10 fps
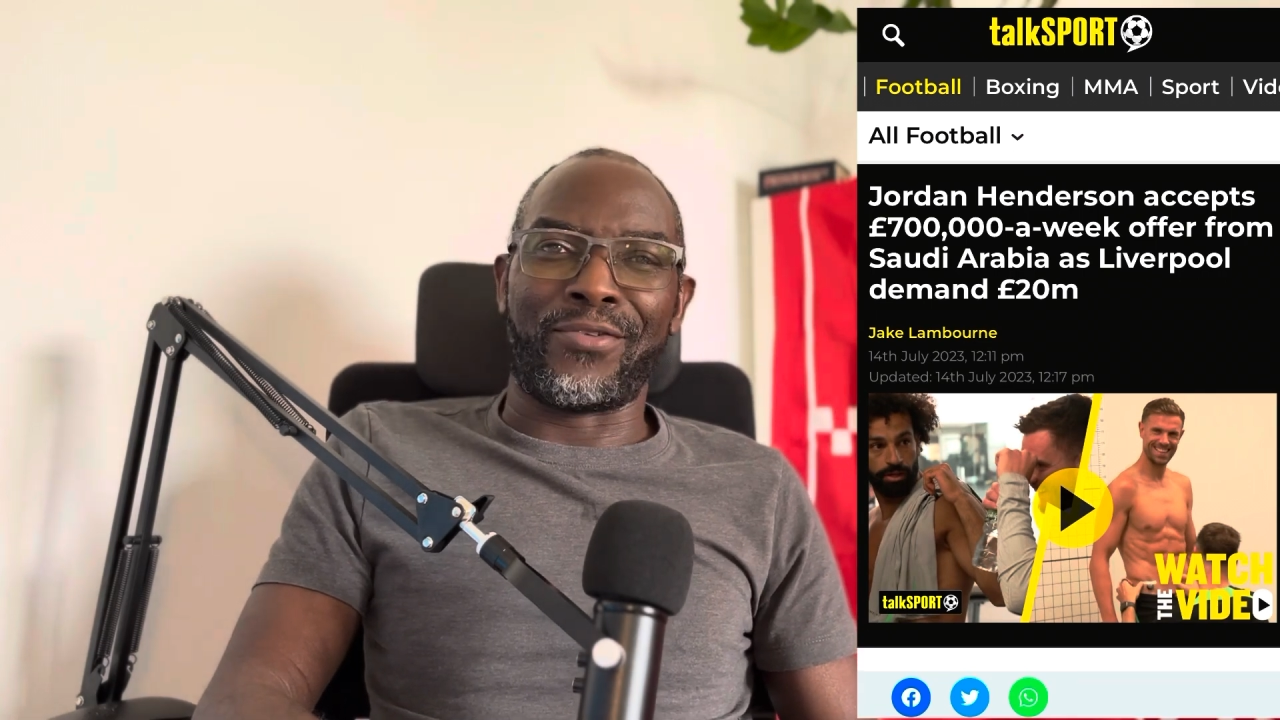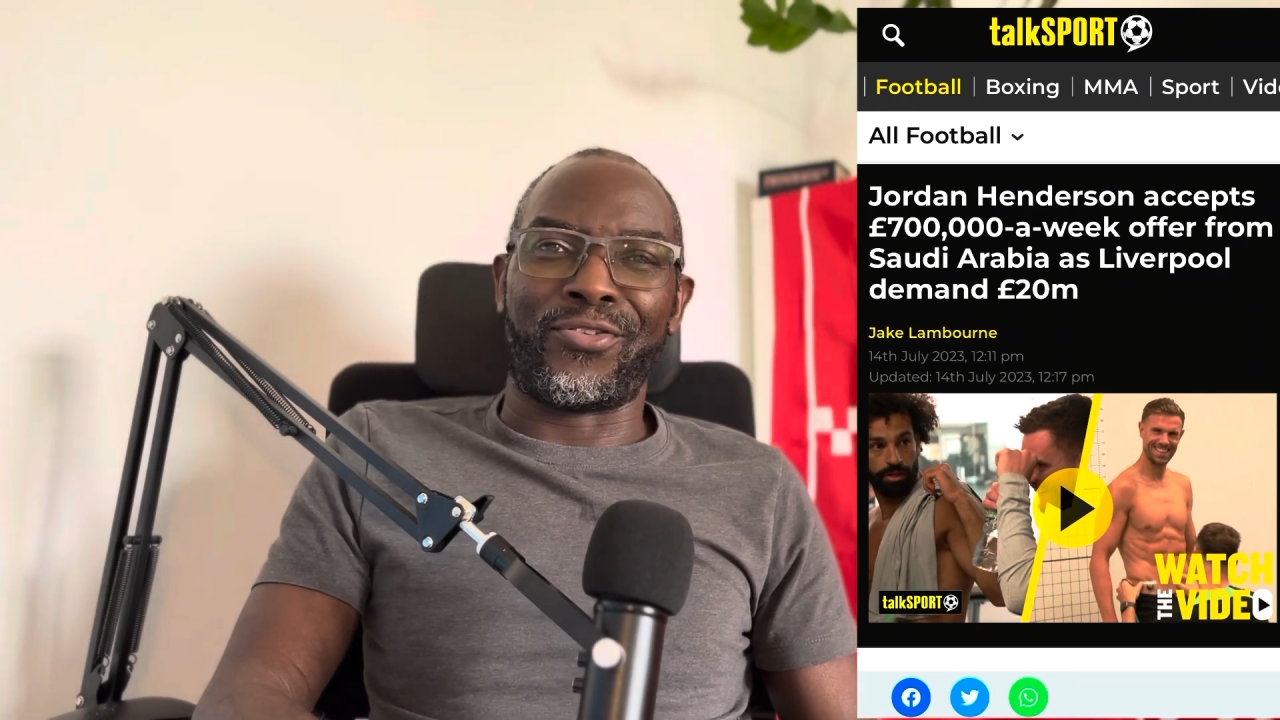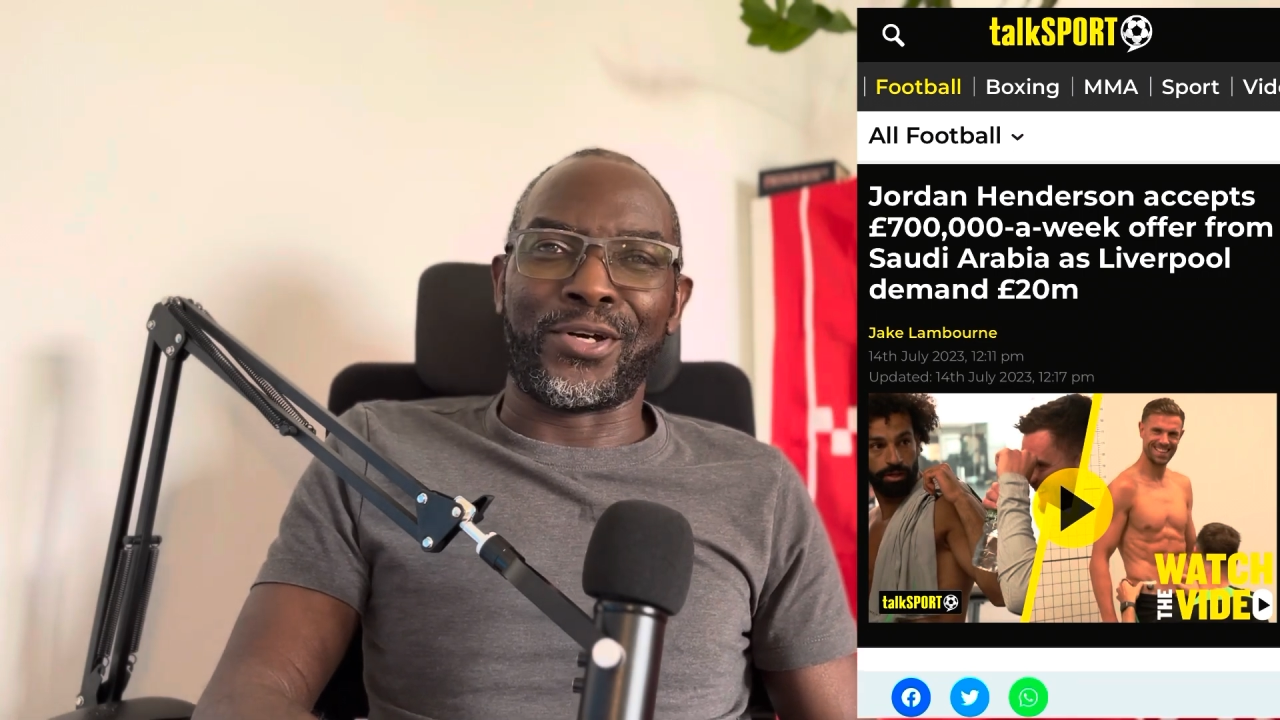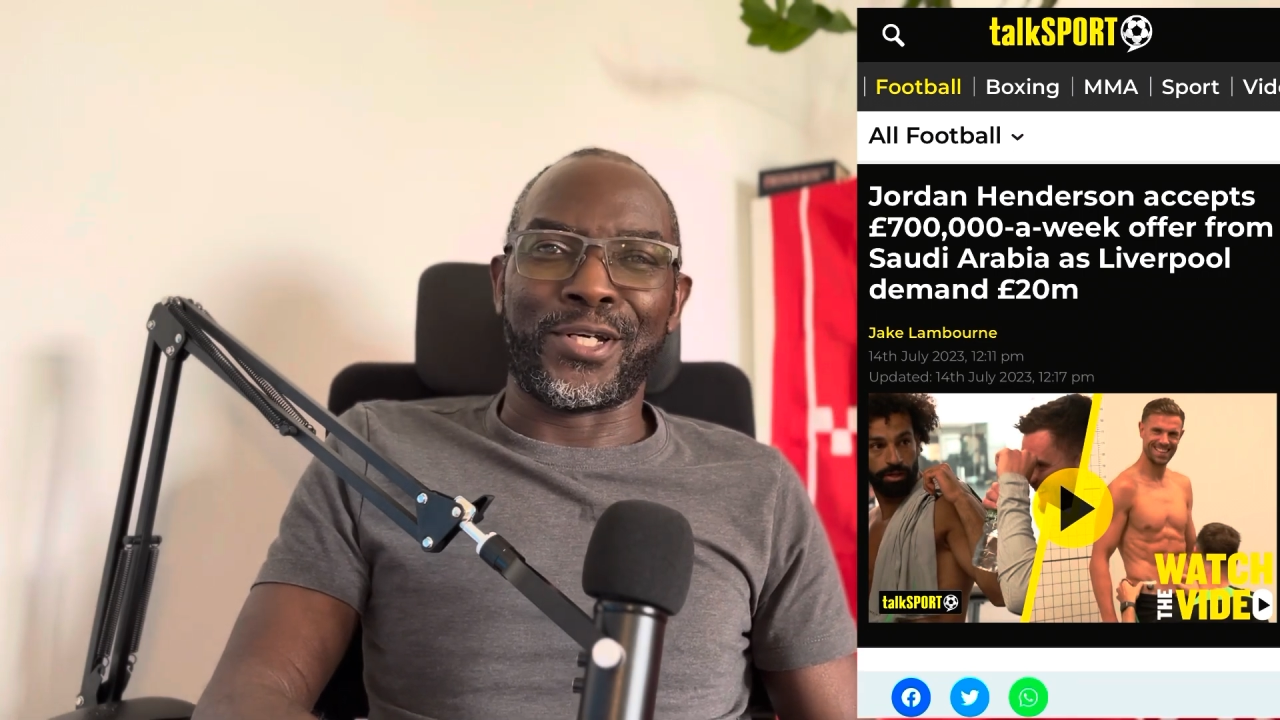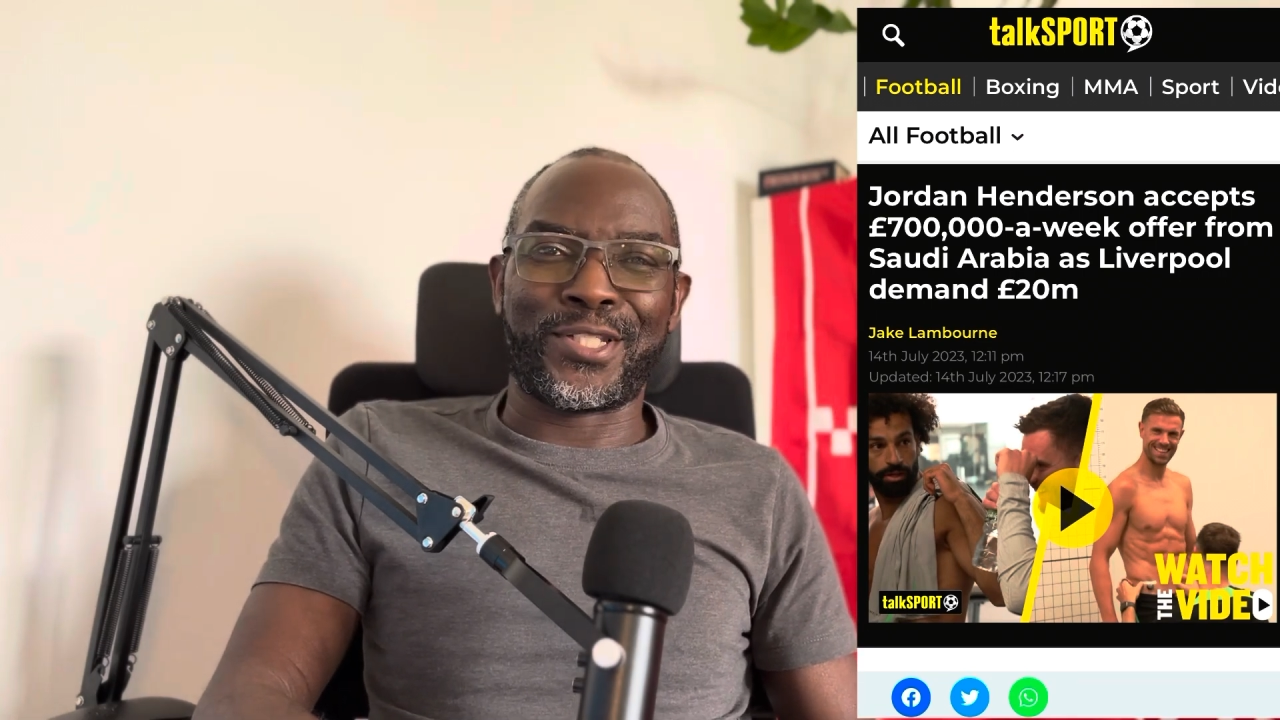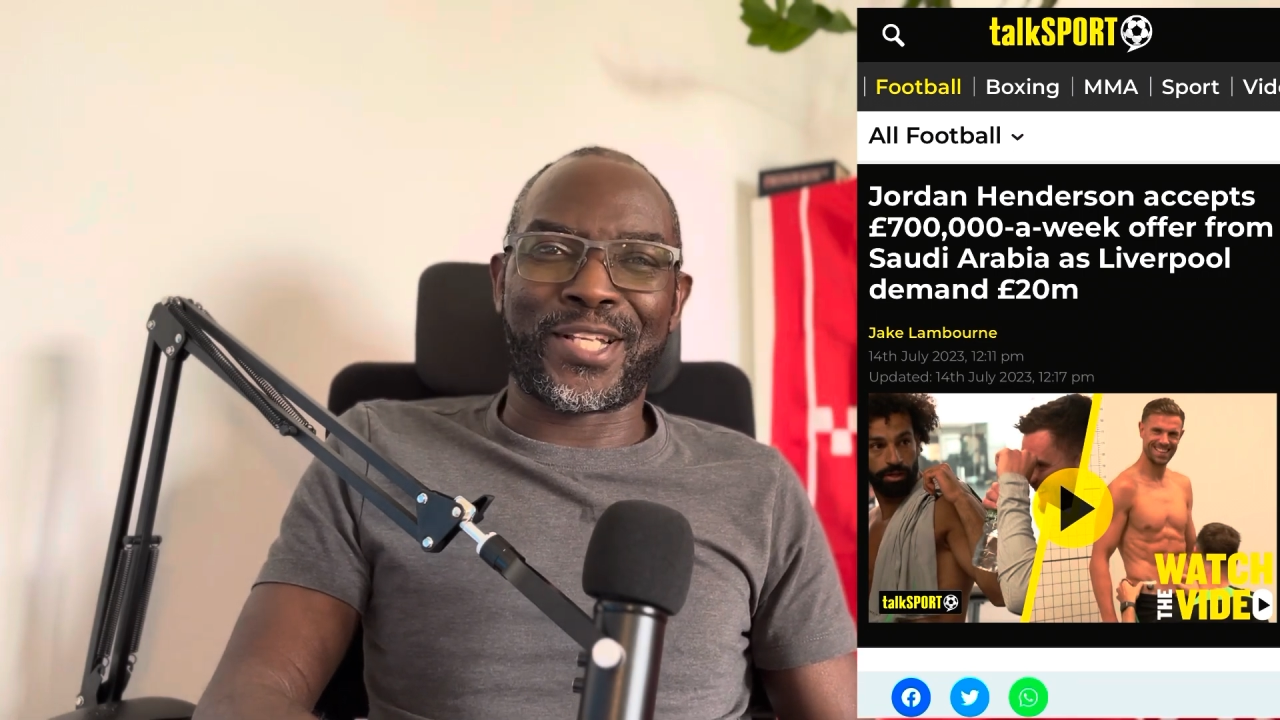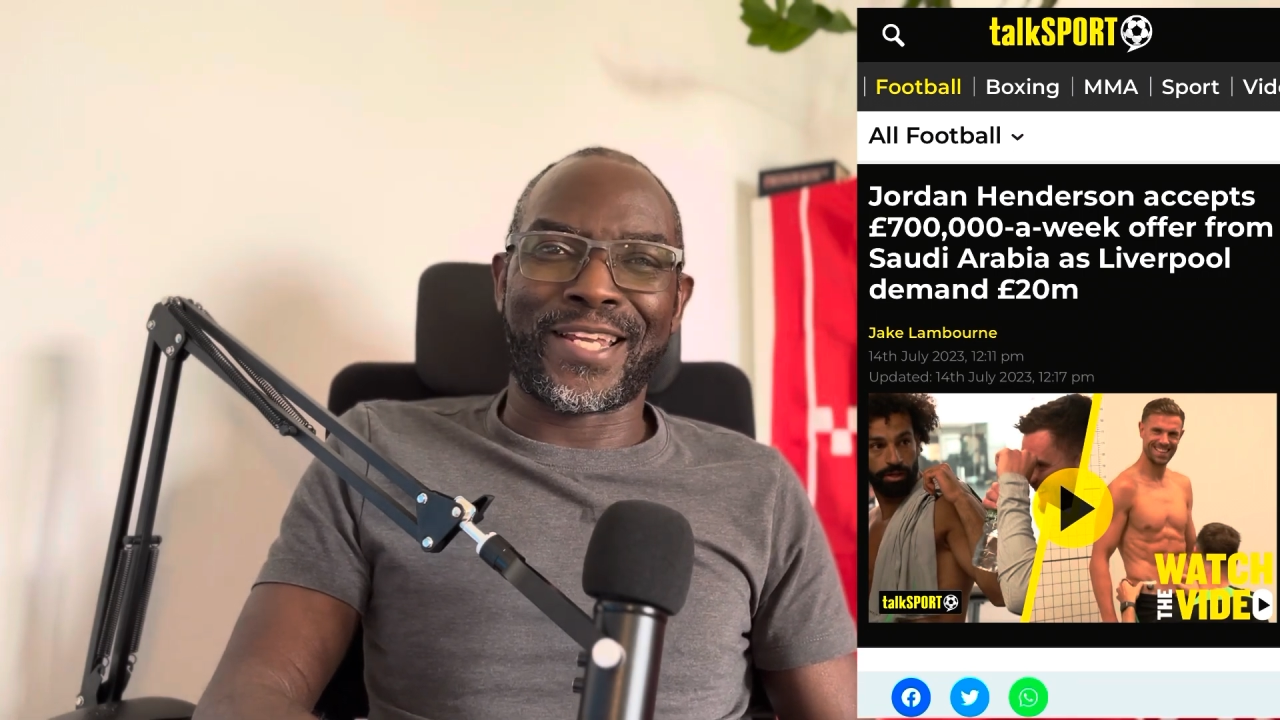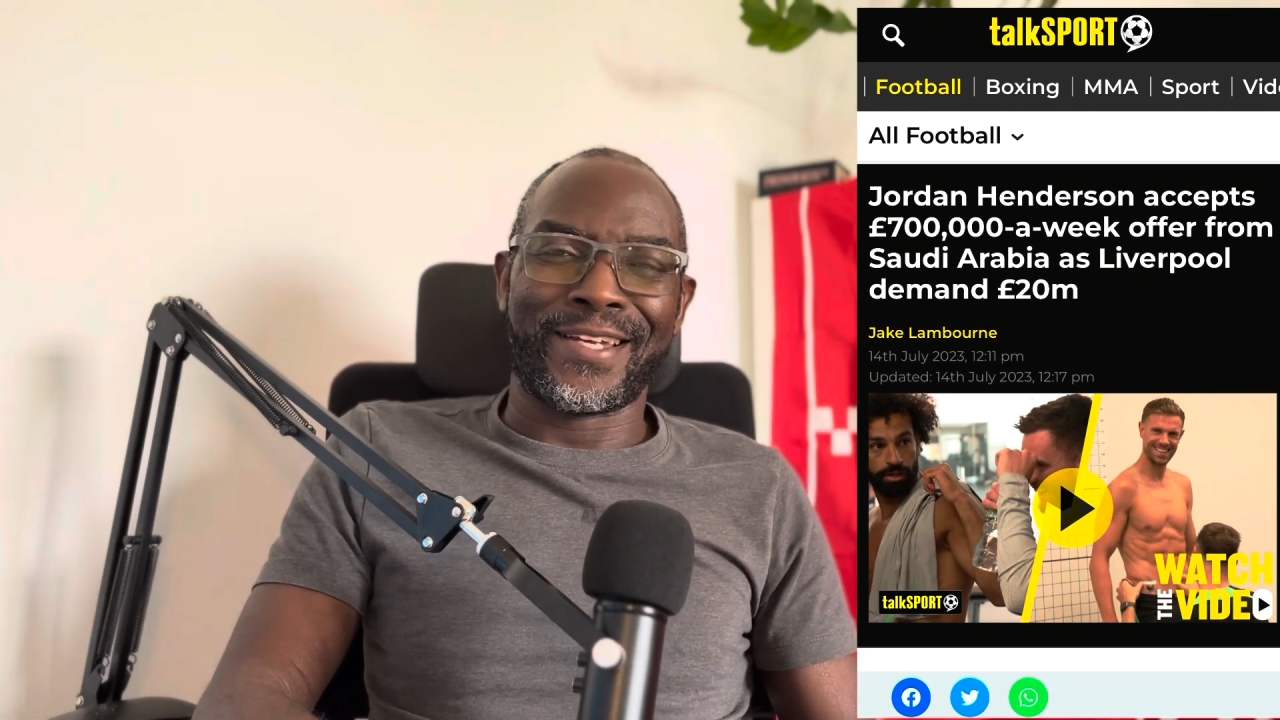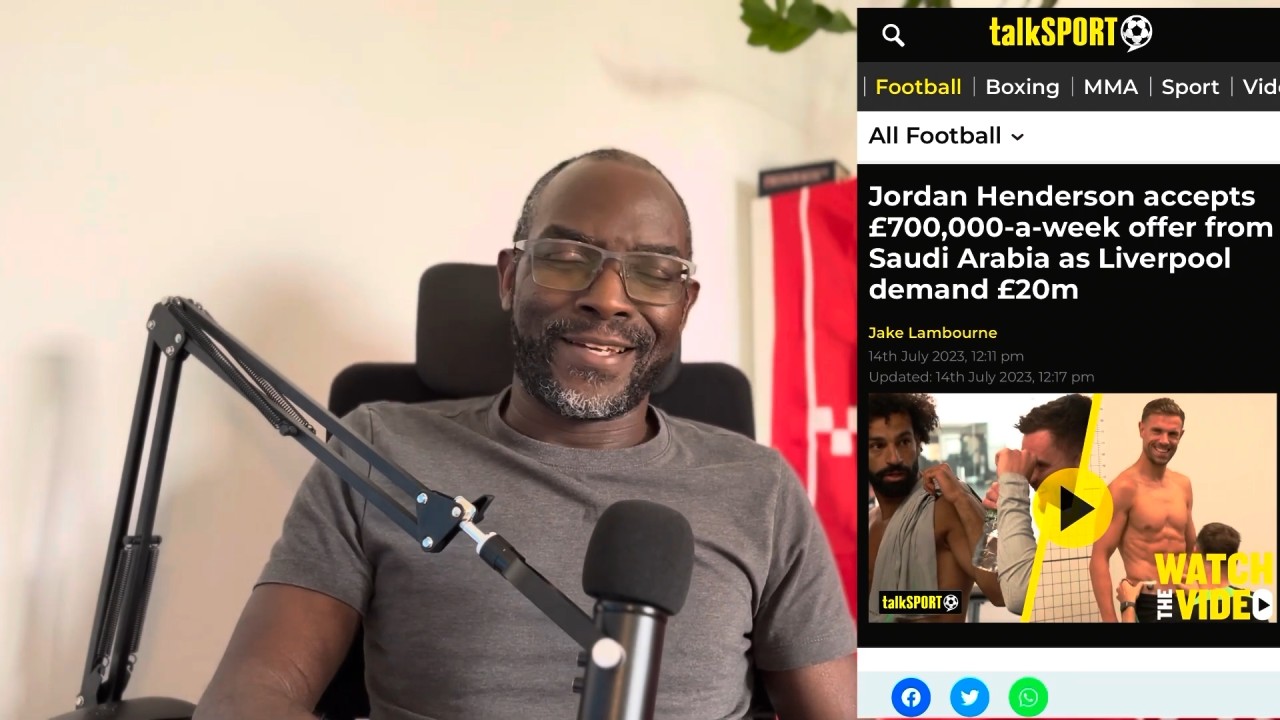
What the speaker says: first